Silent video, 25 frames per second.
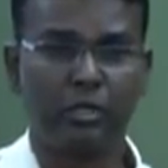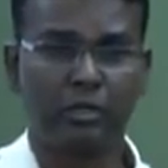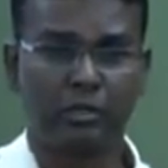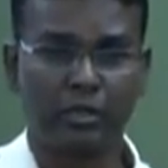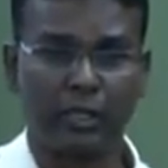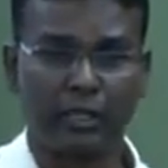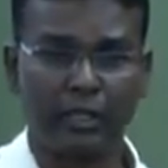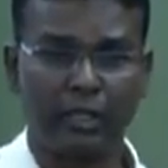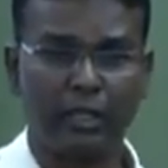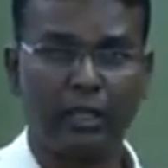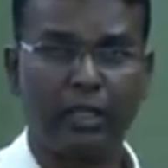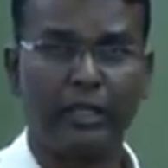
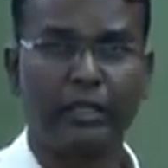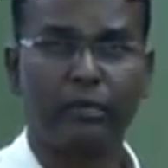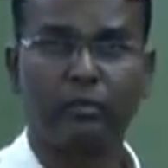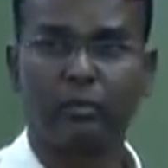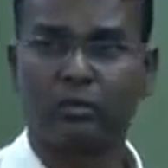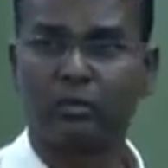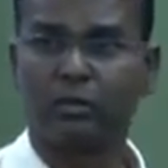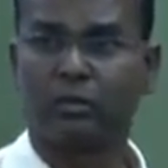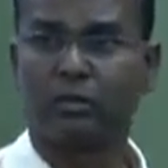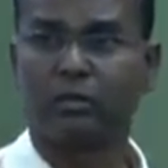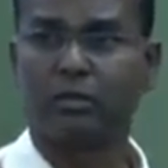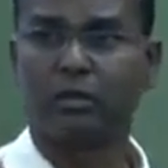Suddenly it
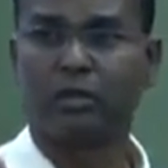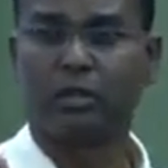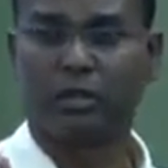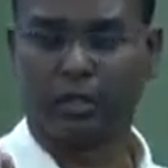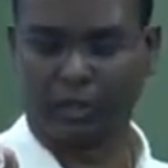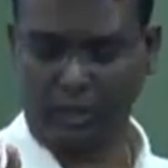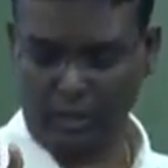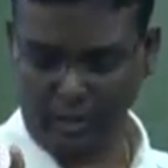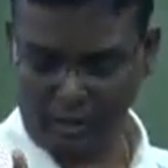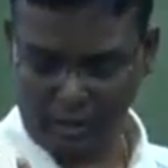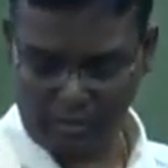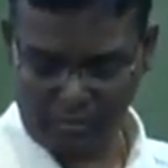was
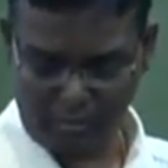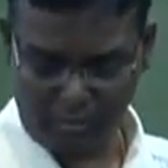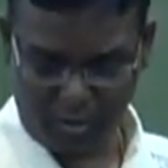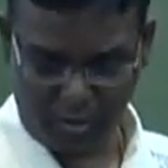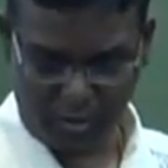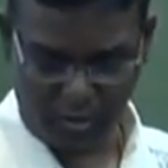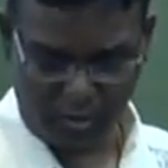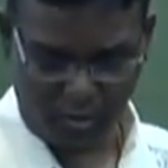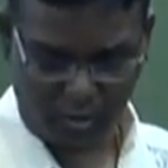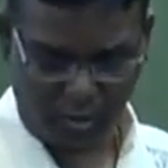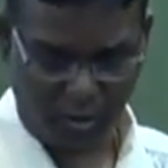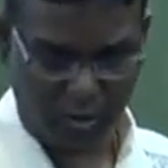on
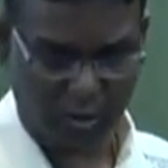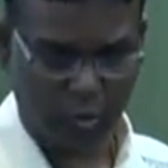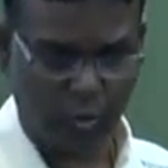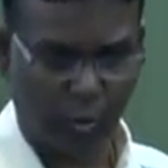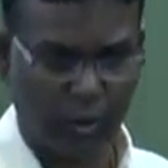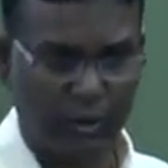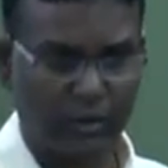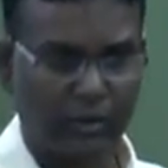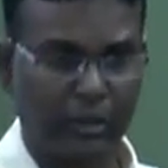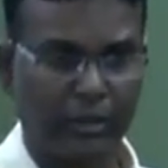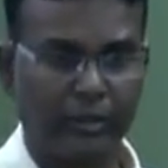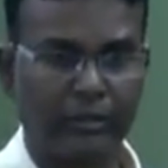December
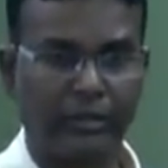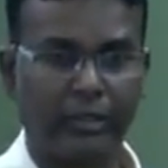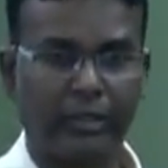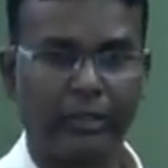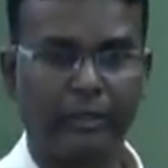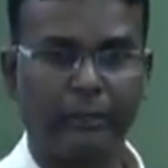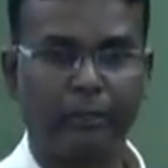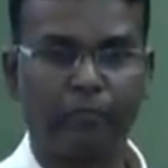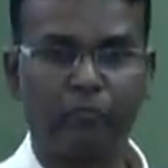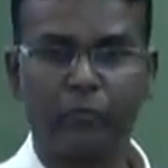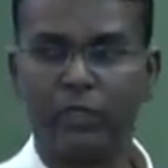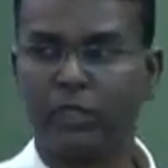12th, I
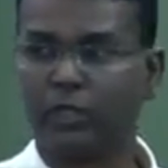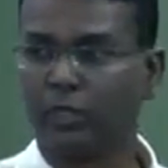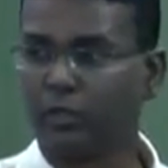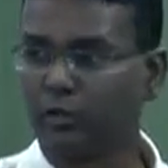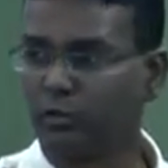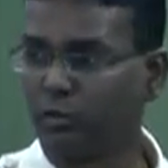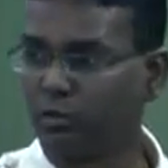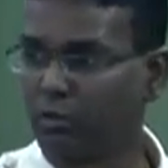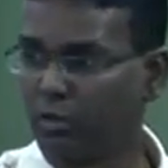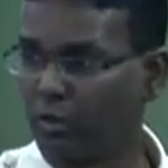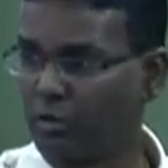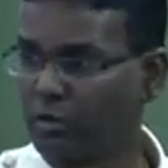think,
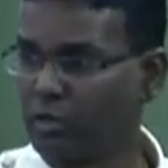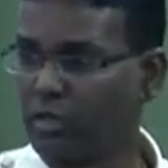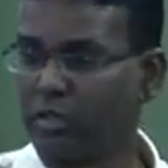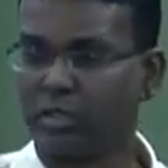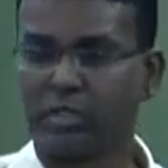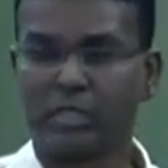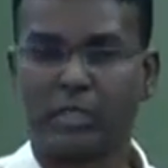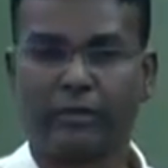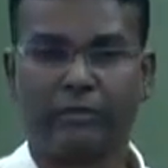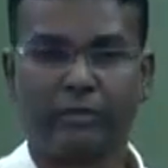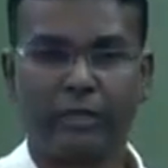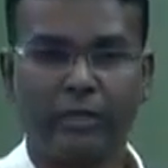
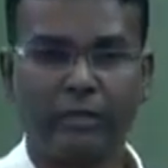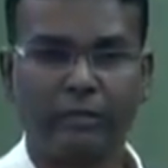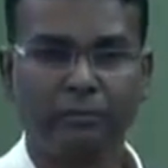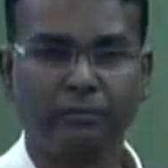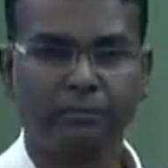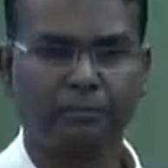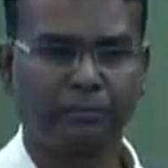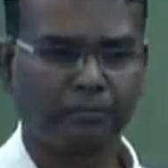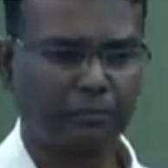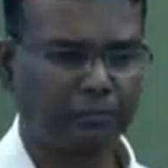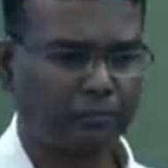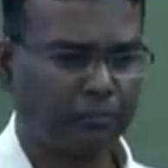2007.